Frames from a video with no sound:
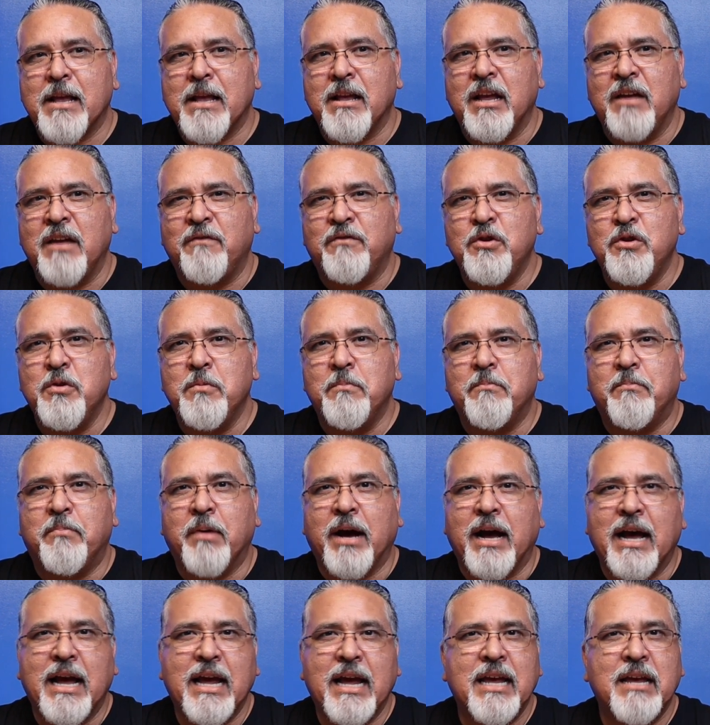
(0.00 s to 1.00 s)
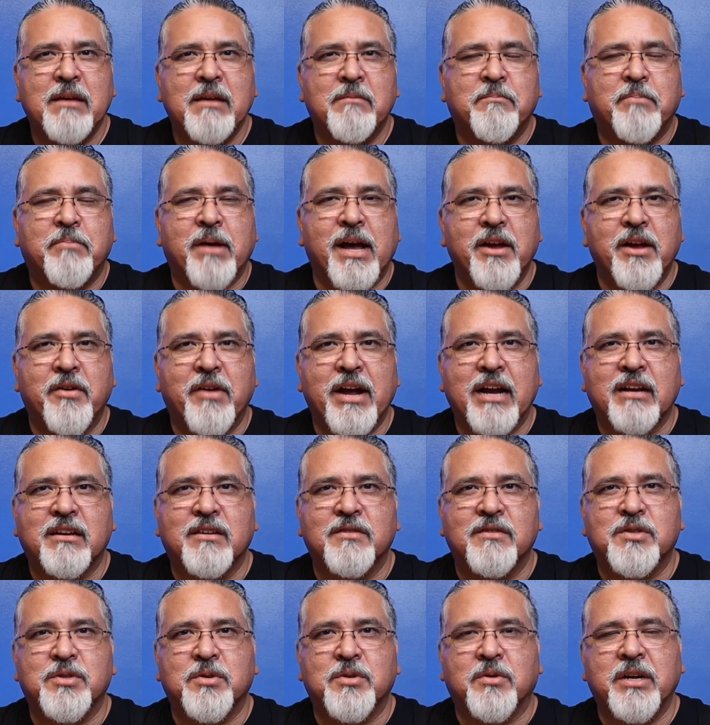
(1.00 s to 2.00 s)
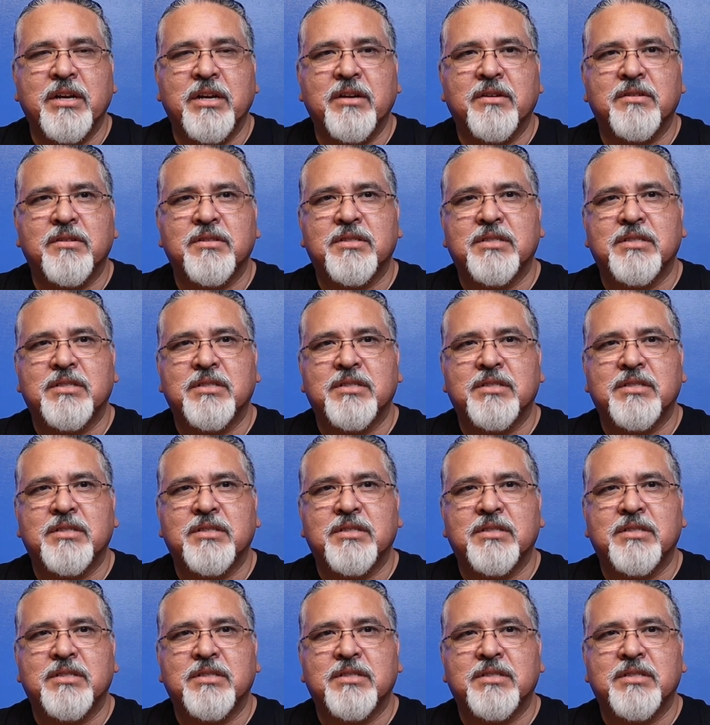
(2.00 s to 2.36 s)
If you buy bioactive soil,